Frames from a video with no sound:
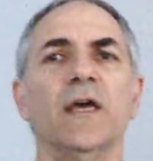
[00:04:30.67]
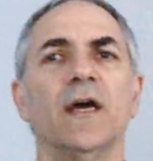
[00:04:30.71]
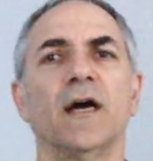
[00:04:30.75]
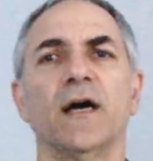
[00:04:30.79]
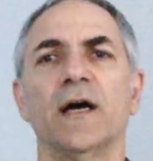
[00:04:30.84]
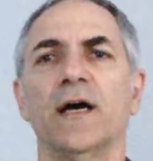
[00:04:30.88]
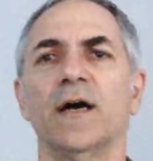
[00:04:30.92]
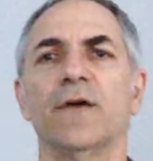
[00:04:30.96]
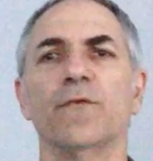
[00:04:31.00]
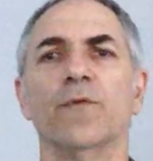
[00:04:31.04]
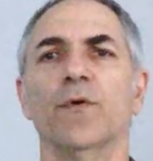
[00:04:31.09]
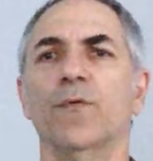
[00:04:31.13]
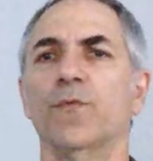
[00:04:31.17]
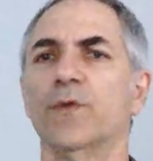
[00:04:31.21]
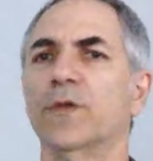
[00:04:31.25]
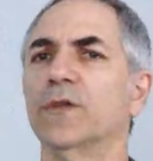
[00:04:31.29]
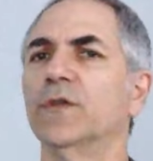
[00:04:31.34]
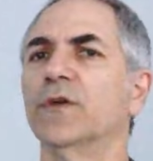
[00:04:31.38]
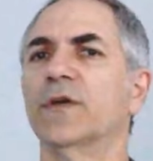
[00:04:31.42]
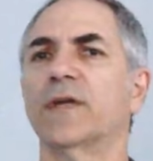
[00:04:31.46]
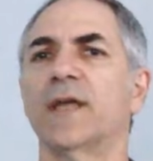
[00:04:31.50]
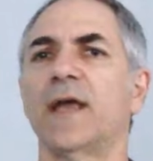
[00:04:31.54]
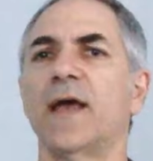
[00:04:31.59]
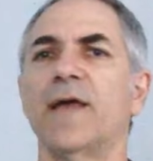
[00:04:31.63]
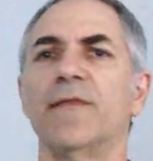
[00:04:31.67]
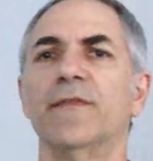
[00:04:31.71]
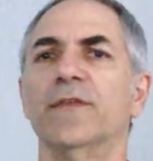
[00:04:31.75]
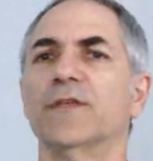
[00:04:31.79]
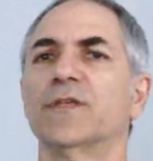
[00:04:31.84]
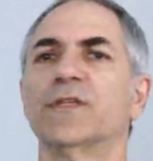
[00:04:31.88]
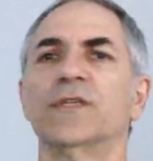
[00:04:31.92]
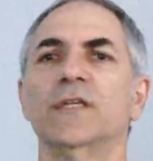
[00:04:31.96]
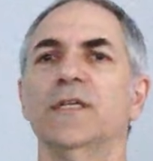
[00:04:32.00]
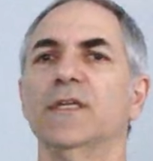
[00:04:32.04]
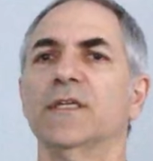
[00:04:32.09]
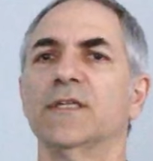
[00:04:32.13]
When we look at the
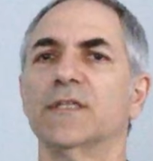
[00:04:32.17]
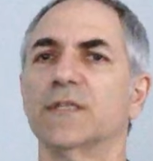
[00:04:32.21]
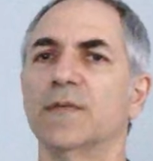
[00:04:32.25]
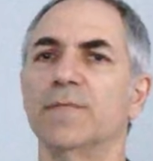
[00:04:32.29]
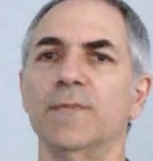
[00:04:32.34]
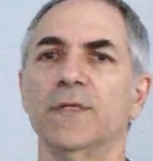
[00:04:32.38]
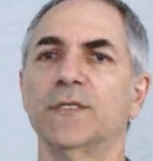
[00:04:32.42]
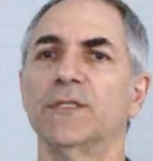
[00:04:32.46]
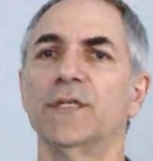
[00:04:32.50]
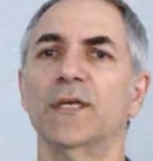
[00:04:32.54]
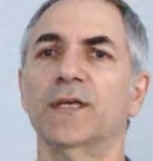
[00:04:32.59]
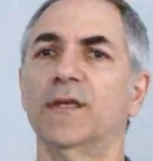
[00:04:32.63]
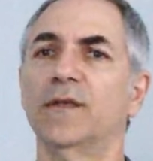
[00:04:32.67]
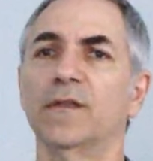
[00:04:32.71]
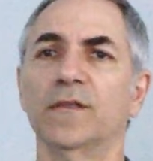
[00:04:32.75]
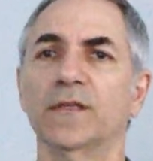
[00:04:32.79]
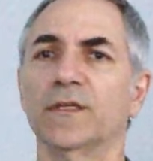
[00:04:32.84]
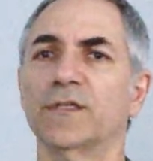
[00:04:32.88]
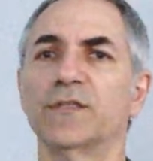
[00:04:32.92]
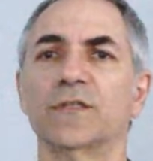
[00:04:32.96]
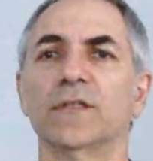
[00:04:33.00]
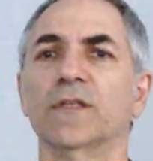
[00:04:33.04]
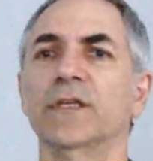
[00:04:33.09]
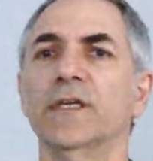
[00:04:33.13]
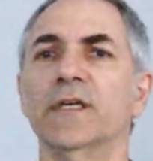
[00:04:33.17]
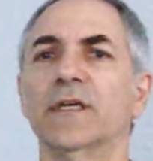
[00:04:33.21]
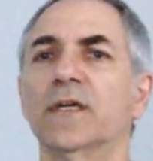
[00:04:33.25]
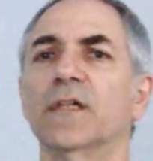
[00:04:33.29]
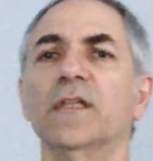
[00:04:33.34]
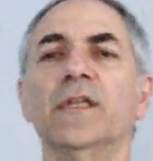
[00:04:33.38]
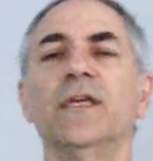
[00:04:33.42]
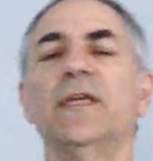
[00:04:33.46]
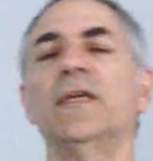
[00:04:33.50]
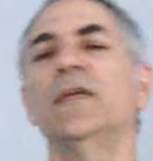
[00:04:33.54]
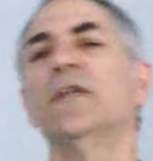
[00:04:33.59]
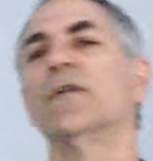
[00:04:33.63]
scene, is it meticulously
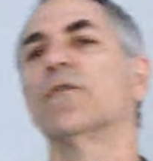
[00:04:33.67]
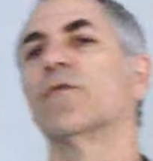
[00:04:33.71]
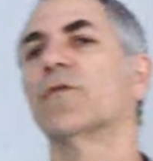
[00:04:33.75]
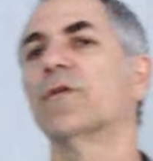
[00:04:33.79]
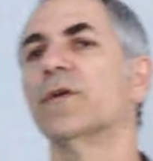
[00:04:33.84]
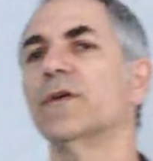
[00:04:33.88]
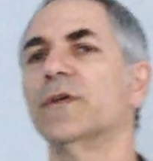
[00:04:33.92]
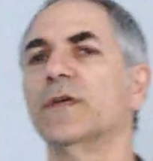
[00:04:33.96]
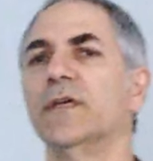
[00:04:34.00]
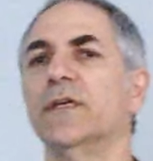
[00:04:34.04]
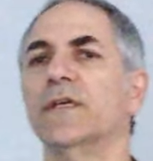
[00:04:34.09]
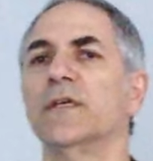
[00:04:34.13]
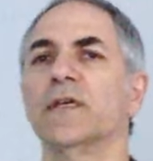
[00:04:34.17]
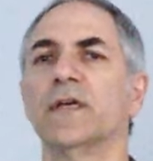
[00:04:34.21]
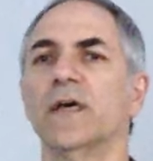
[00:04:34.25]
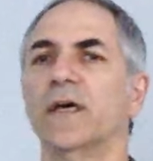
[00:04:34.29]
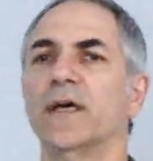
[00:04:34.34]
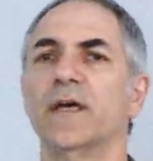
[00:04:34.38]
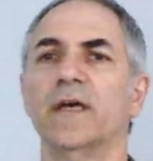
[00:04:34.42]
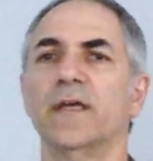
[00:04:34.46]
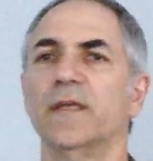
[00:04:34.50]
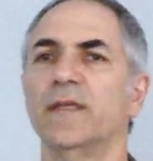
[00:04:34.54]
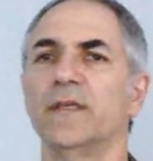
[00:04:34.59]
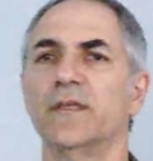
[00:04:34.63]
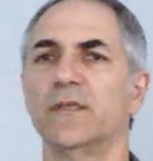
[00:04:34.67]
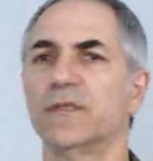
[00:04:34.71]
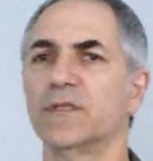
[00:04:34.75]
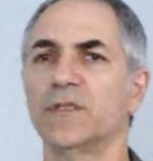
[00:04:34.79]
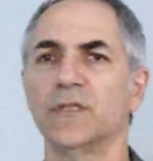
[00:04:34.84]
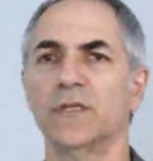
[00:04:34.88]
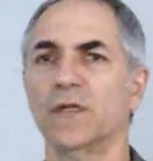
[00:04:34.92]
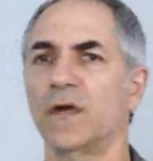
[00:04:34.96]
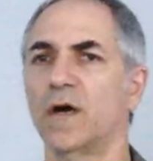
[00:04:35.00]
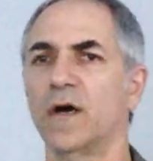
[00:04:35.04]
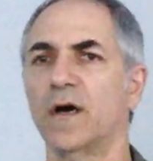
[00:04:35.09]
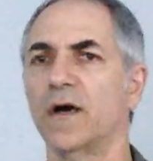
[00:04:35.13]
clean or is
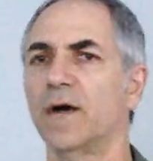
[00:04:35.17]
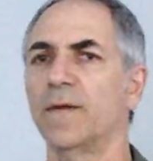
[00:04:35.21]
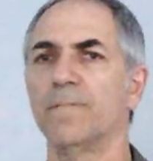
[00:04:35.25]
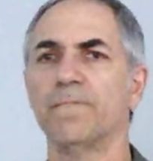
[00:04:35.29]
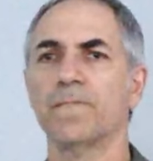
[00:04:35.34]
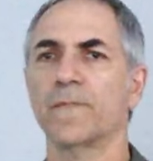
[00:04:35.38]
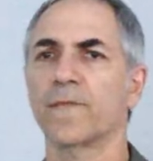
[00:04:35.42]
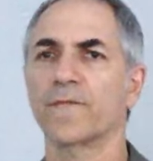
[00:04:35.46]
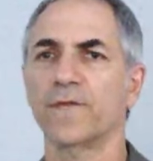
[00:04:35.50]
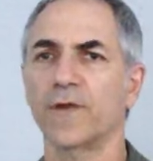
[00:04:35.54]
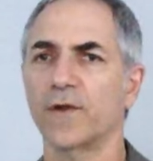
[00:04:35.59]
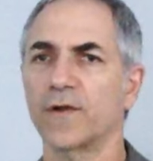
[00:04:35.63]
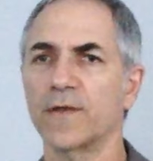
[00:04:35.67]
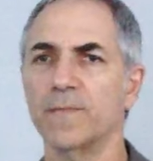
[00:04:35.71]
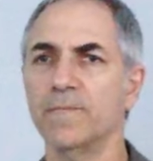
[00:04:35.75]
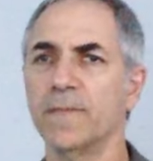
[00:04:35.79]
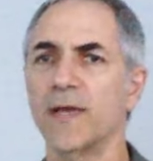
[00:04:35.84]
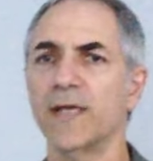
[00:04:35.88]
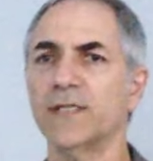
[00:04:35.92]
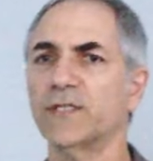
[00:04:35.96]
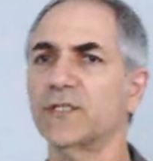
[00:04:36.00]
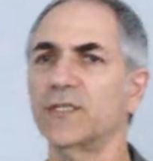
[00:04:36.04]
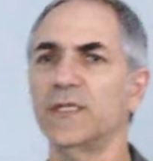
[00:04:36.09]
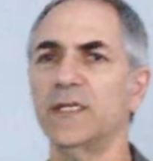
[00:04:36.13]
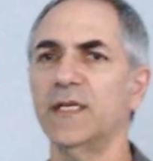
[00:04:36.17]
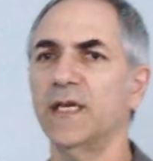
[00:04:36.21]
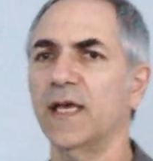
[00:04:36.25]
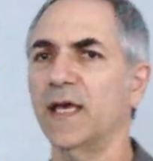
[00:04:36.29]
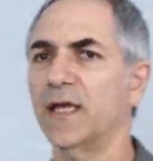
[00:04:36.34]
it very messy?